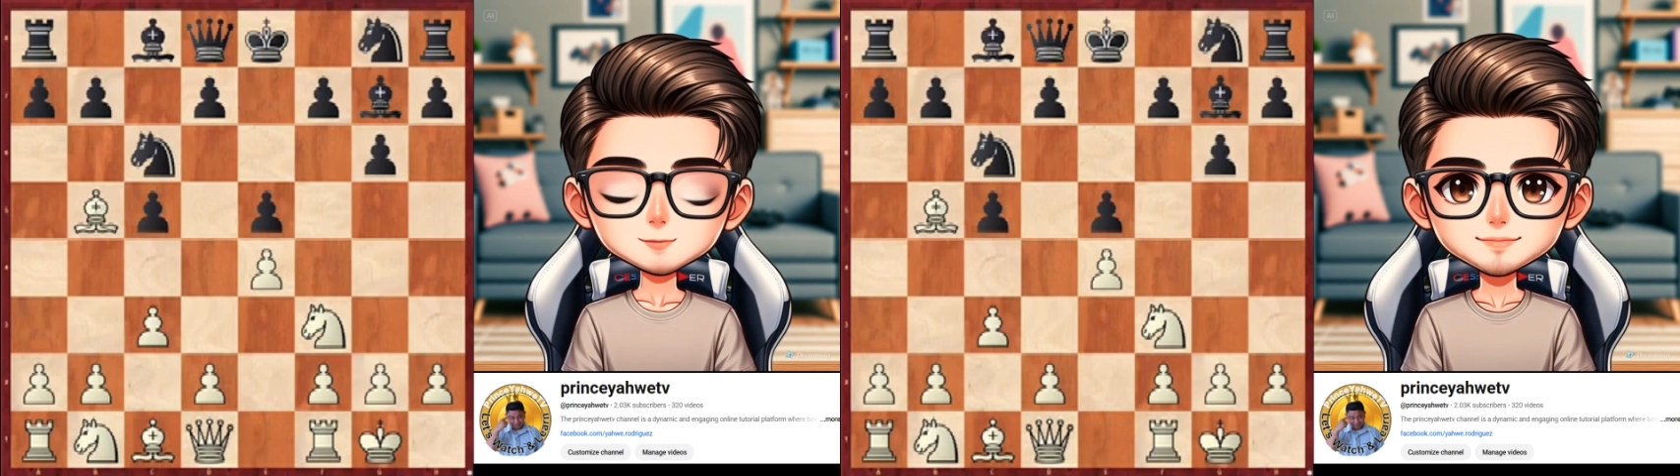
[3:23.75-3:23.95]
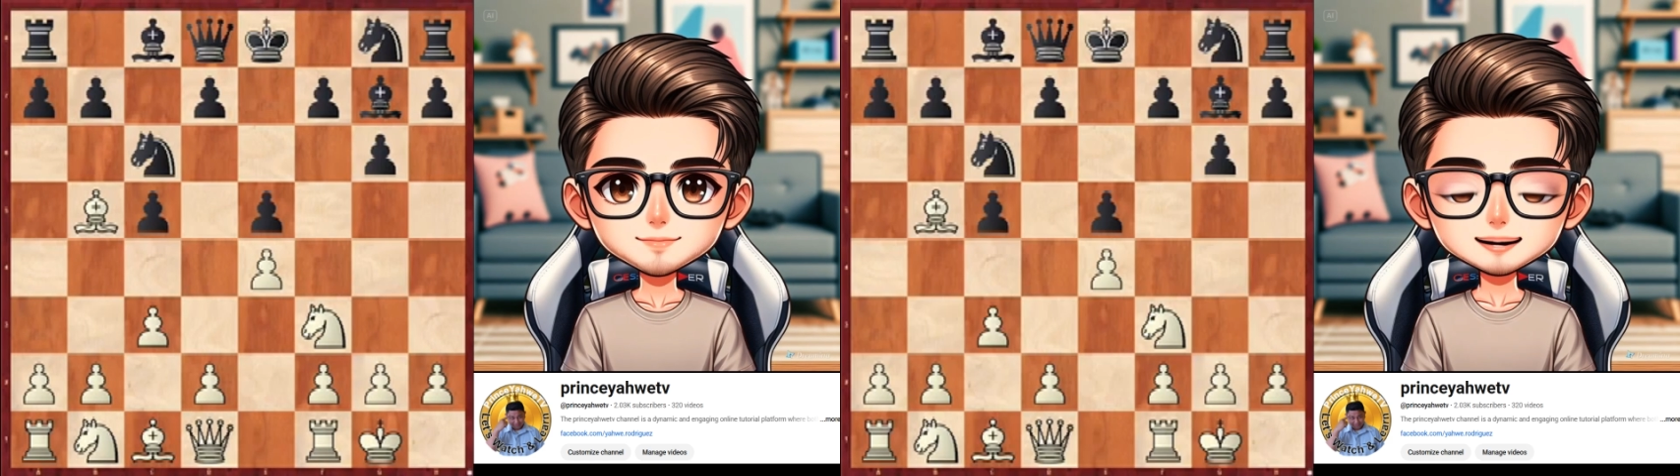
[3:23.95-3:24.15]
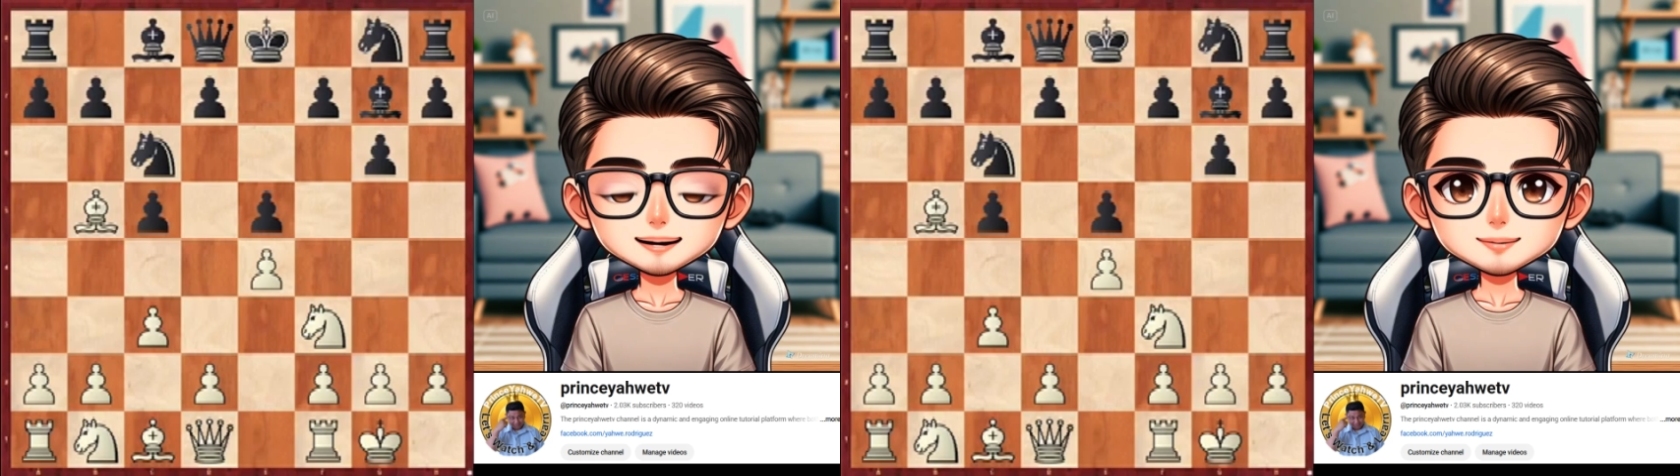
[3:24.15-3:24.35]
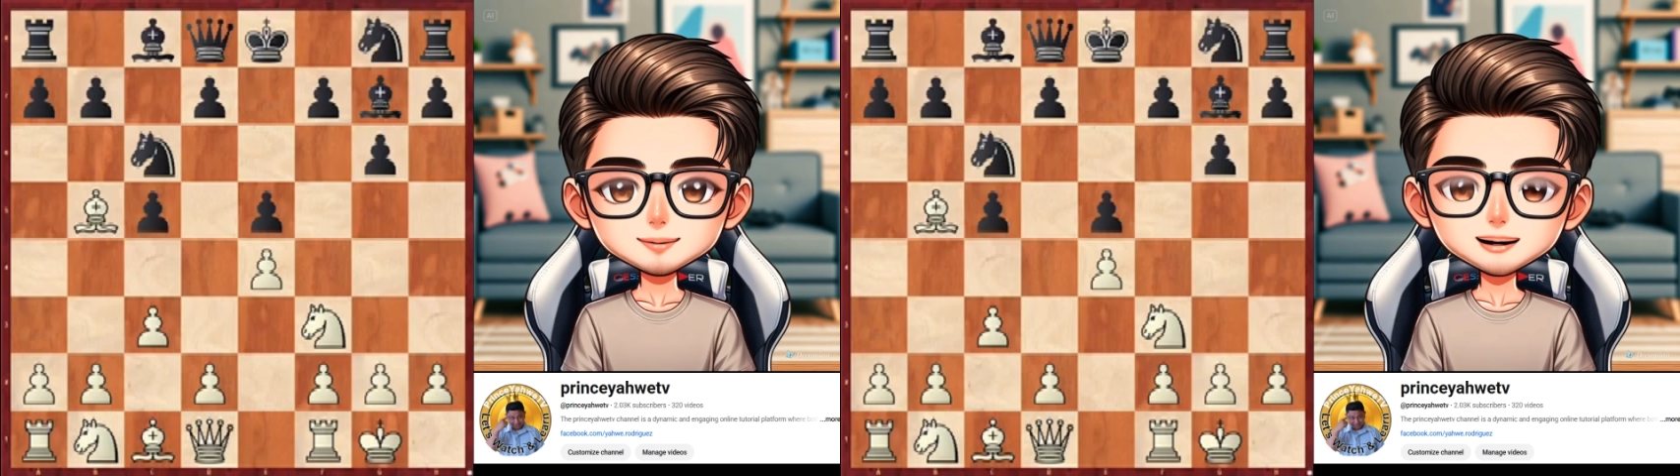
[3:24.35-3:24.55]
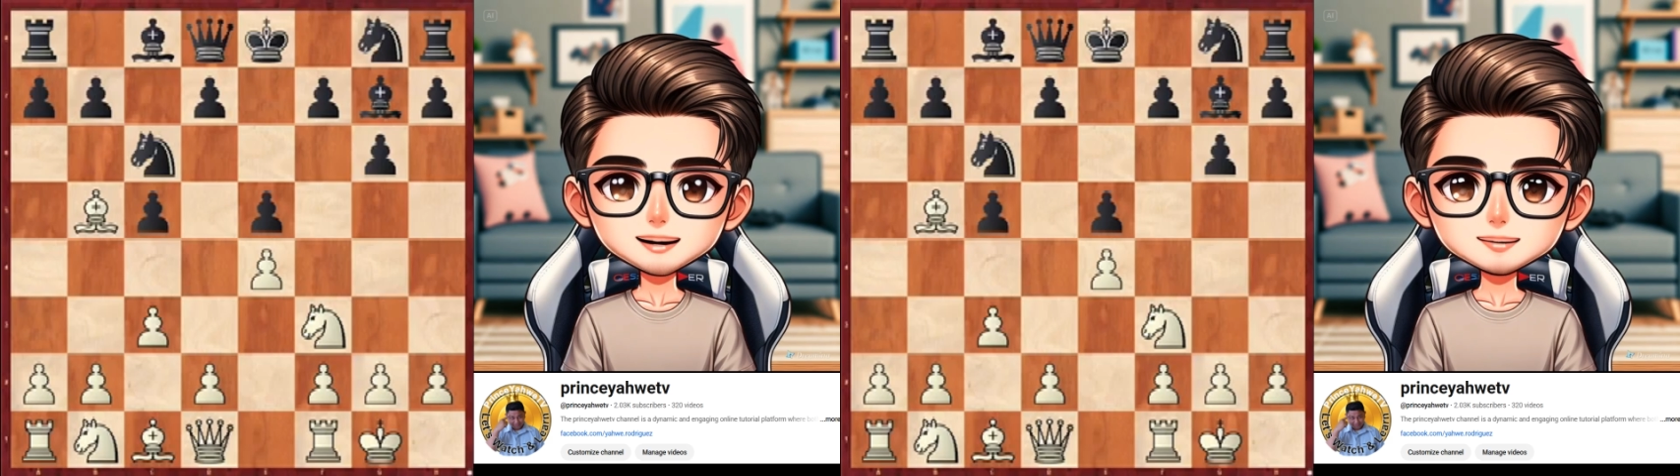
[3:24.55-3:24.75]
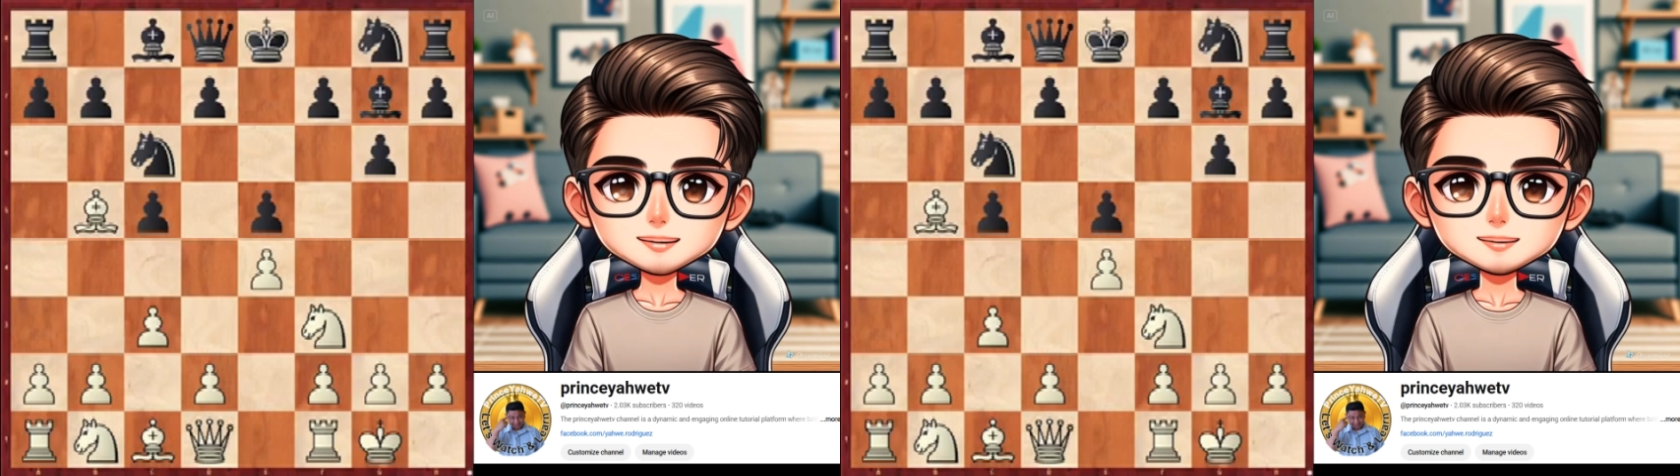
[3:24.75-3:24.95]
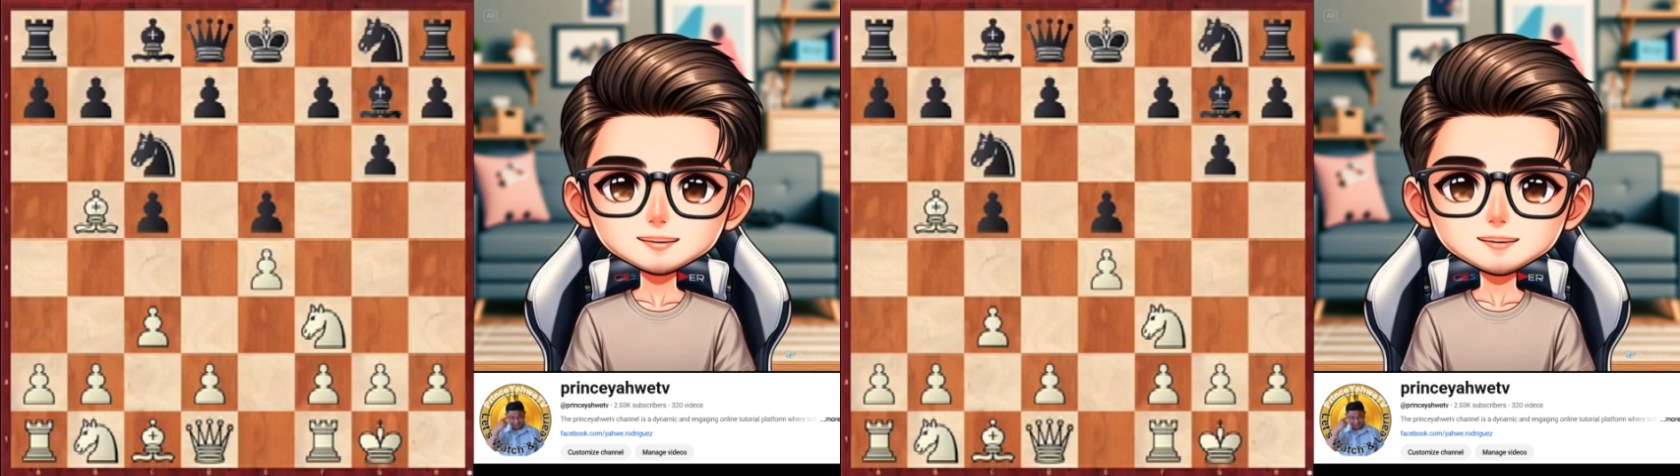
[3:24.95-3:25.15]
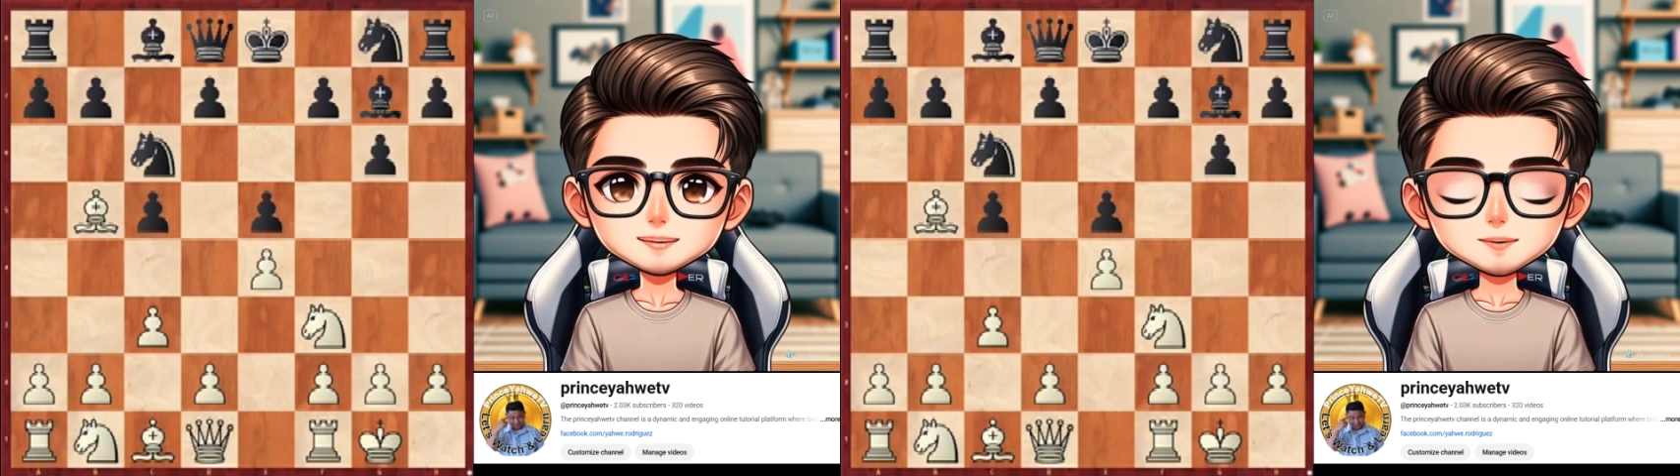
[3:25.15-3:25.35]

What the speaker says: So we'll pay serious